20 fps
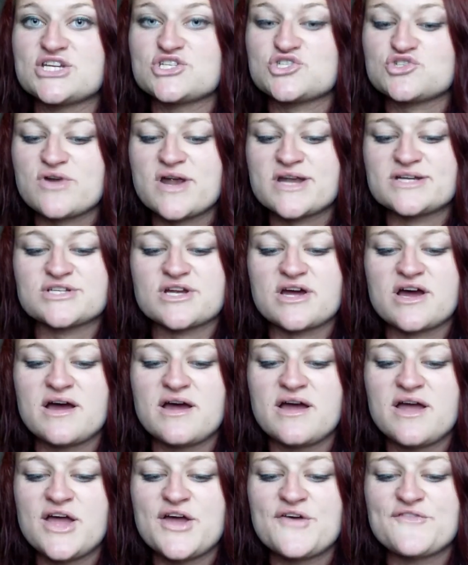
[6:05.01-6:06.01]
treasure
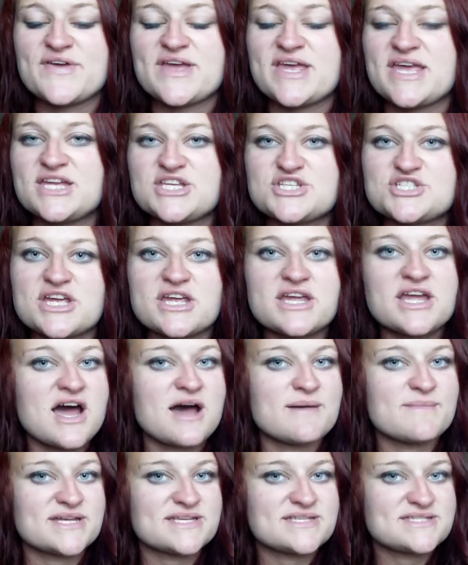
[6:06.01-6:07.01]
for each
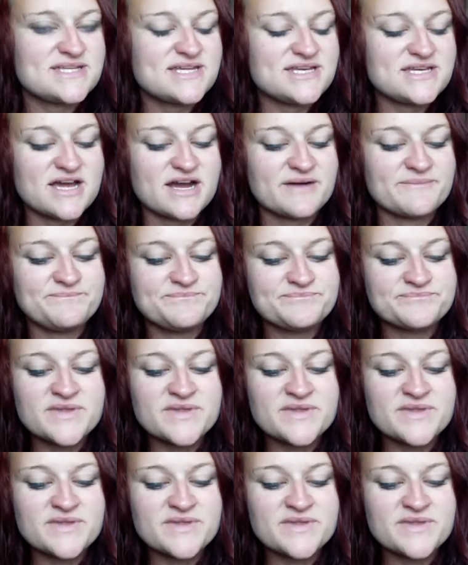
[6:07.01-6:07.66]
incoming senior.